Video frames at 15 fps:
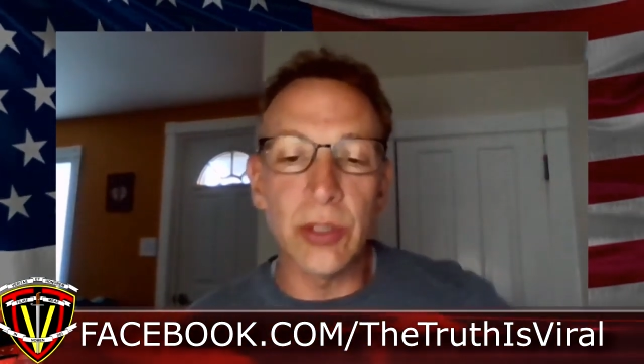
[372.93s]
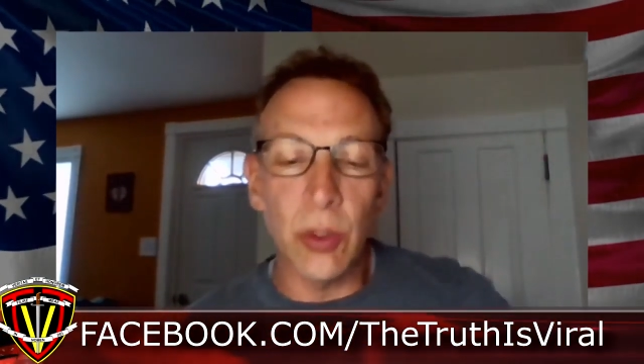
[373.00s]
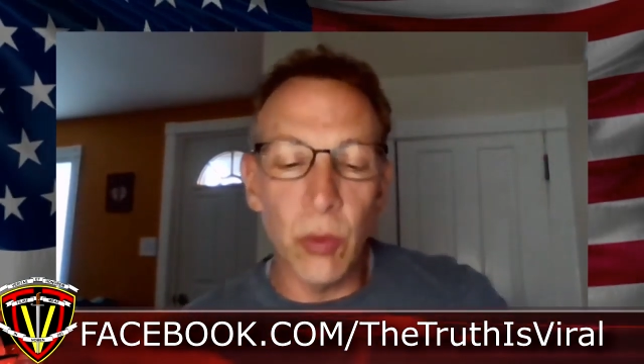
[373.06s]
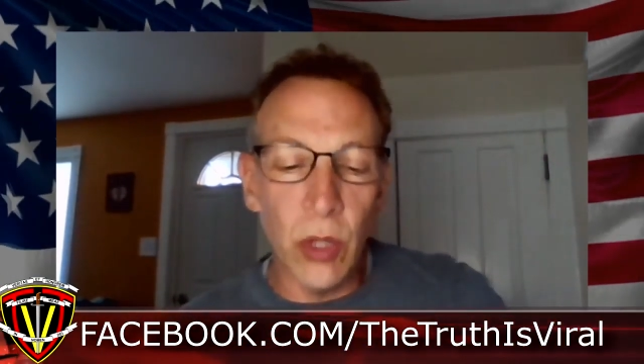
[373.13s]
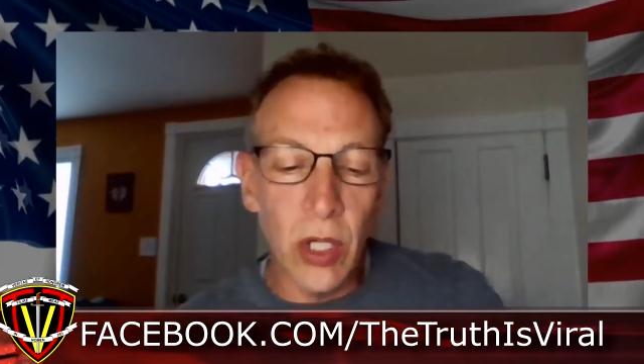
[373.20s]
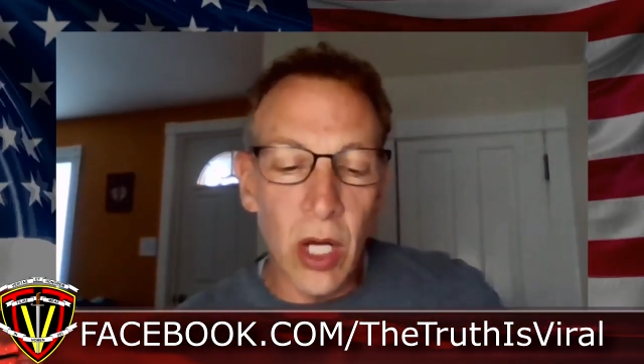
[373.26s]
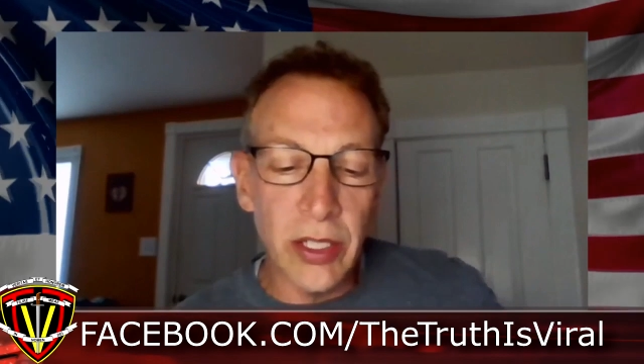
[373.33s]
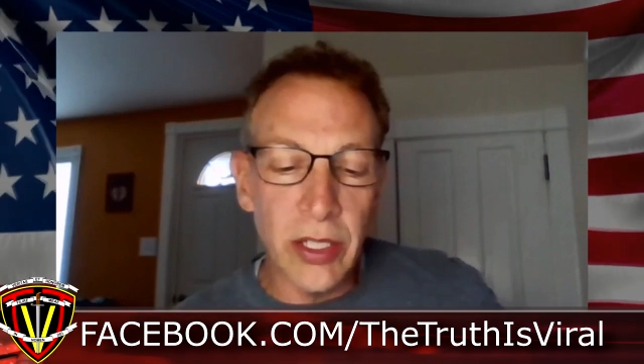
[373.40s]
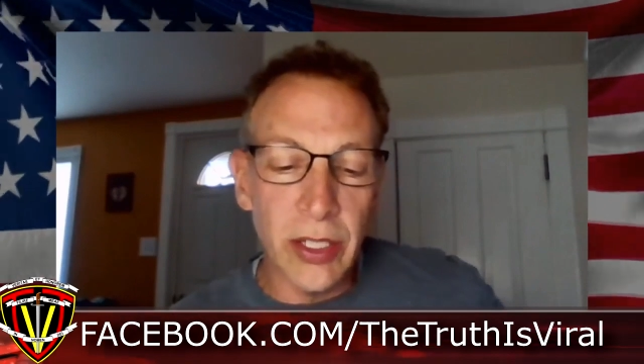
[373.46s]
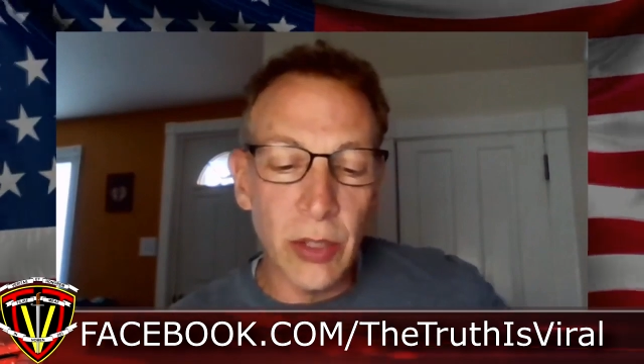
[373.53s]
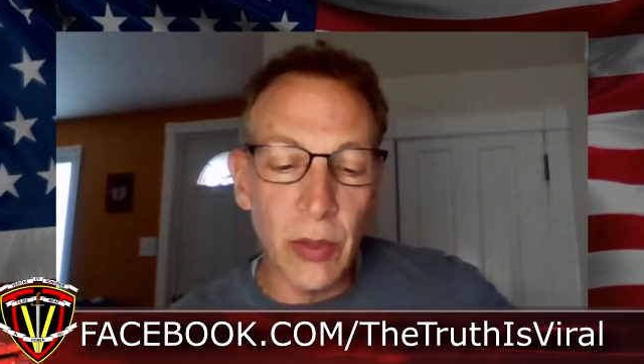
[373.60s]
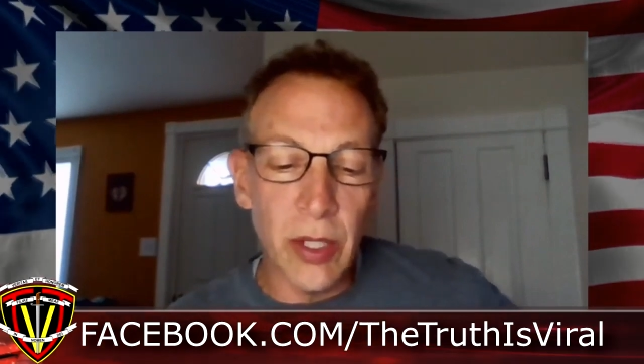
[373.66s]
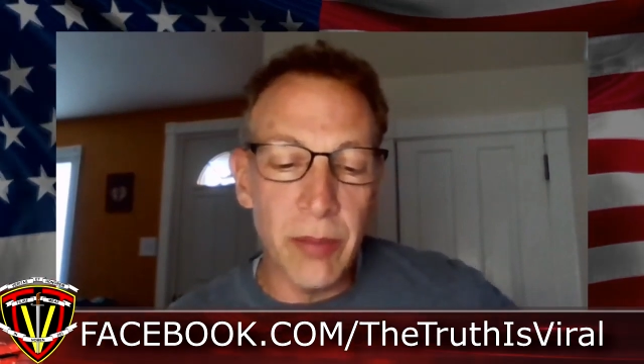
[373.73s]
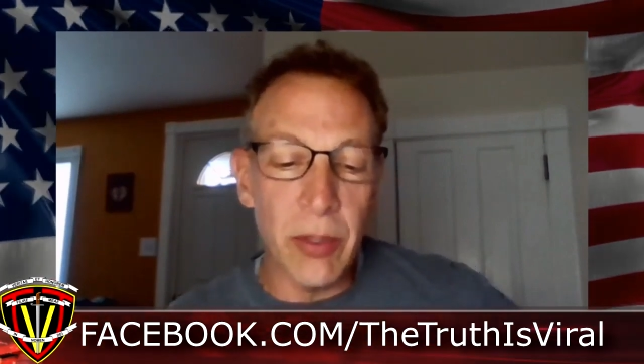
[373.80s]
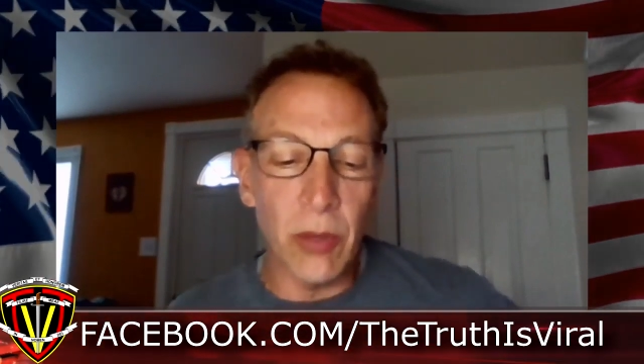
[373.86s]
so we're all in
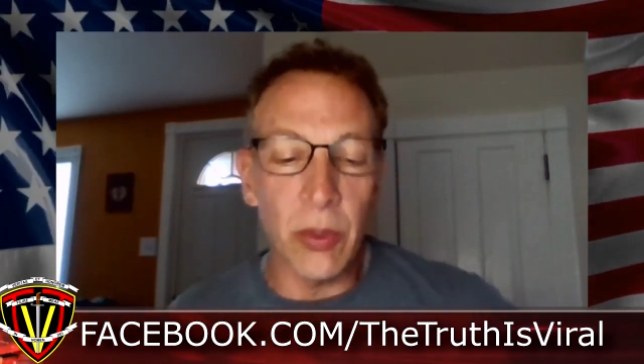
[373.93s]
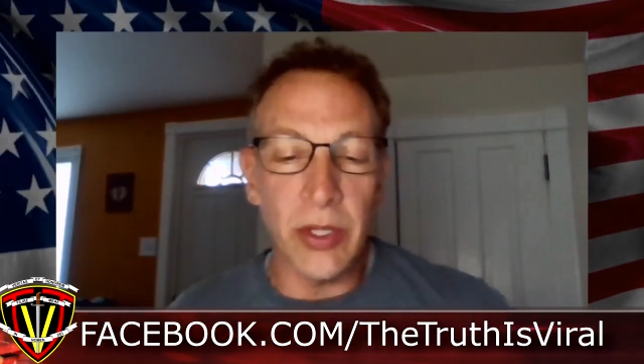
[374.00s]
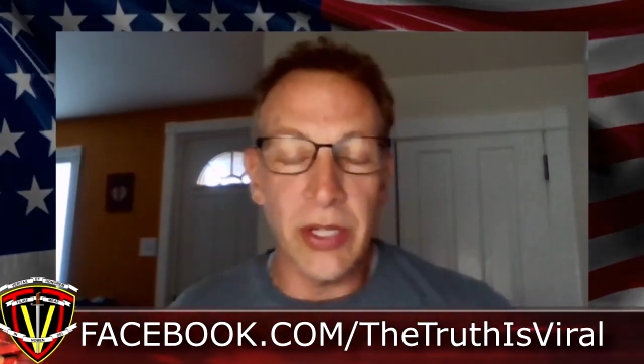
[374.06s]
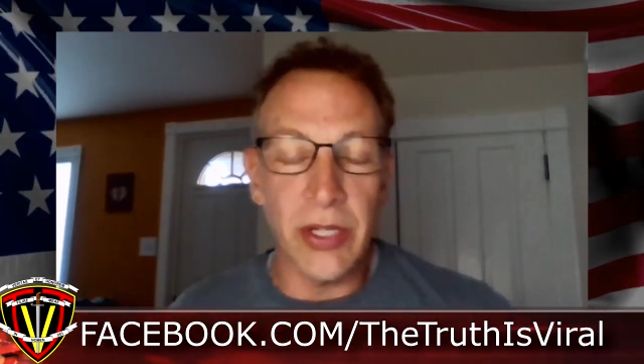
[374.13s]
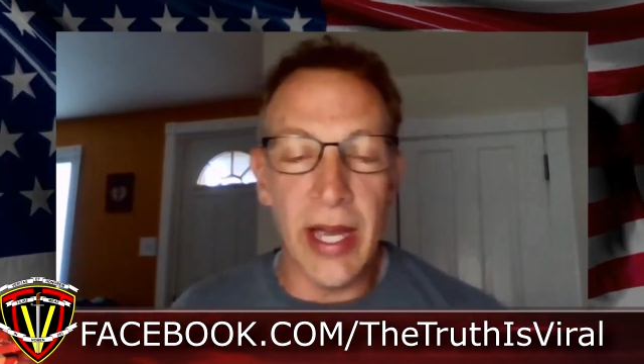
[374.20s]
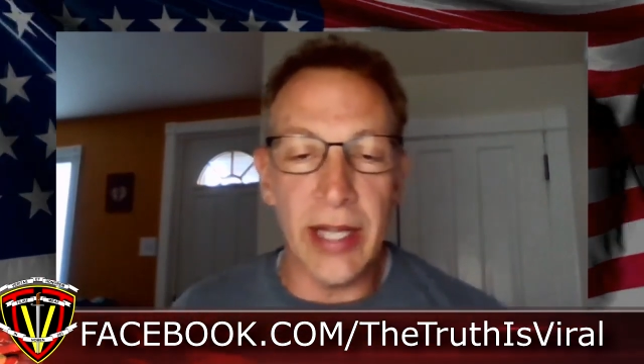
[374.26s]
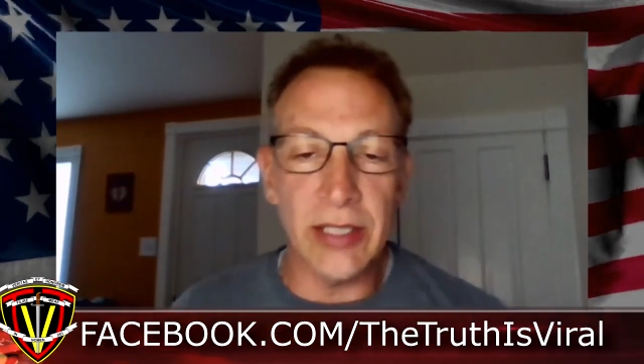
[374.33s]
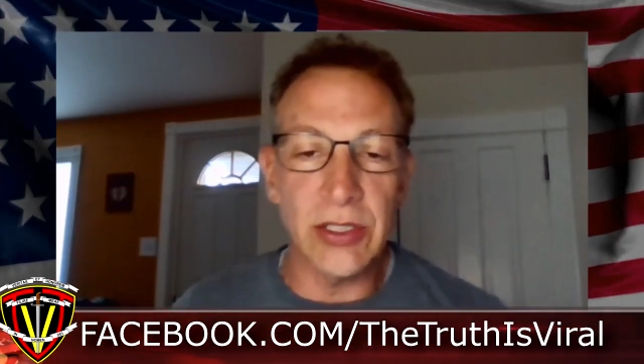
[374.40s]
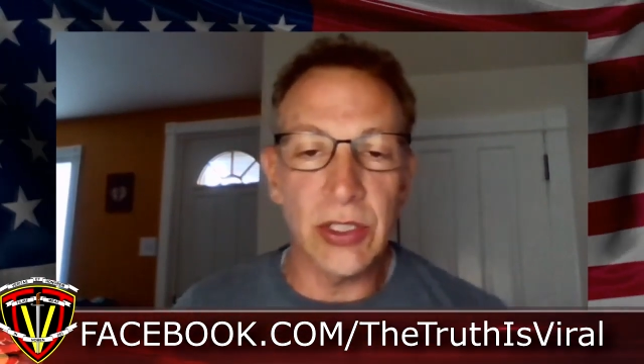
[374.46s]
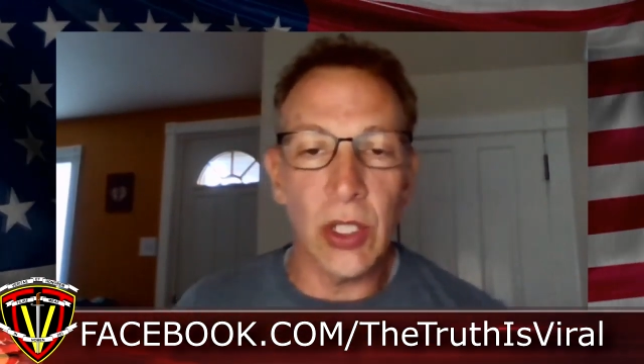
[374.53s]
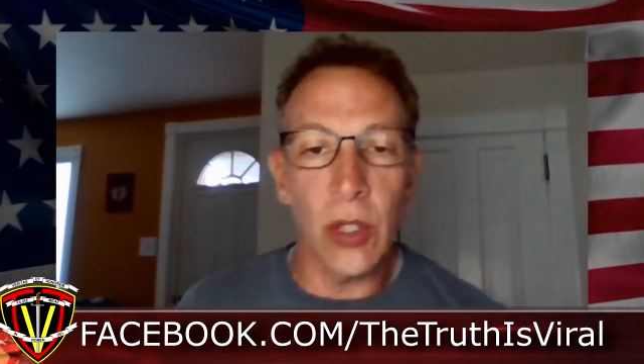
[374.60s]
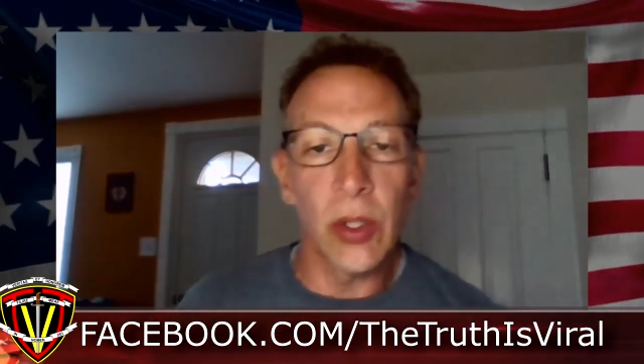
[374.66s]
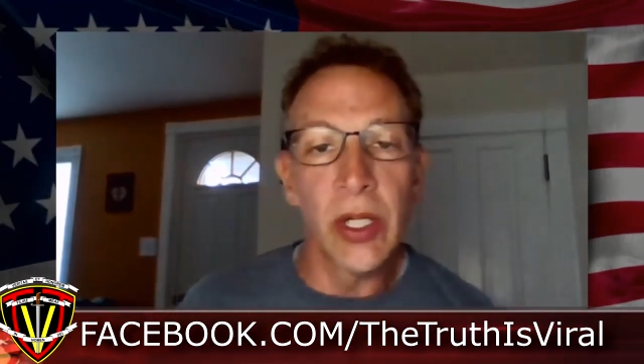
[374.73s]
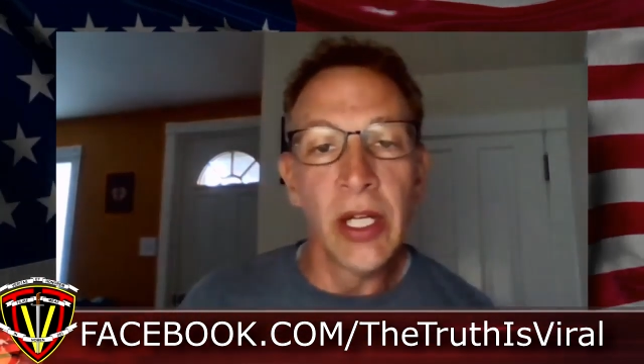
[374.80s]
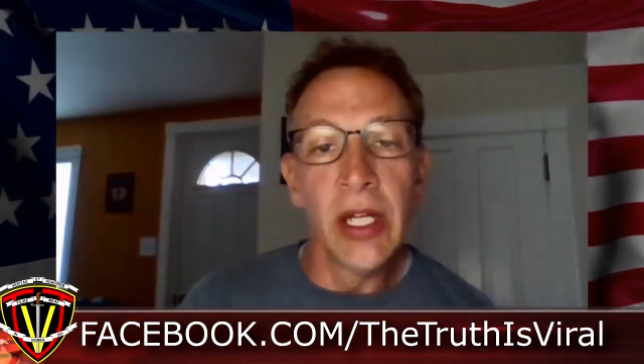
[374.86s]
agreement with that
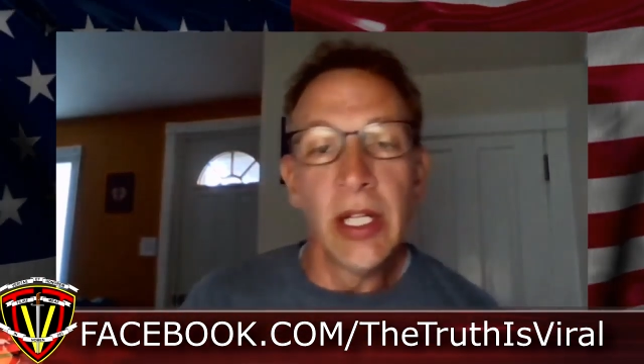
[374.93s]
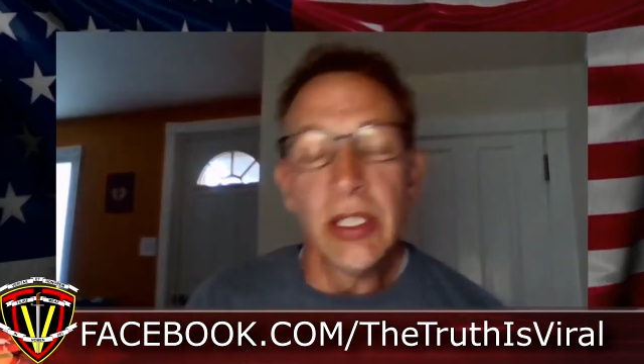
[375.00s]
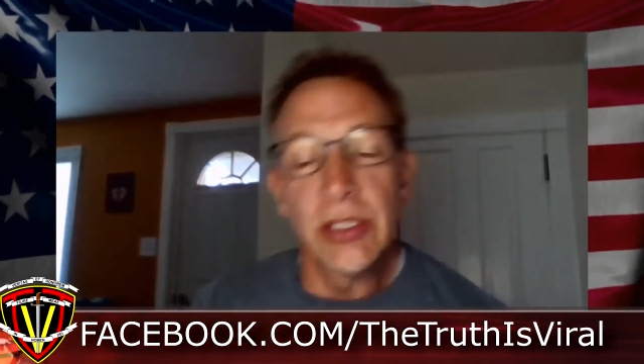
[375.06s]
so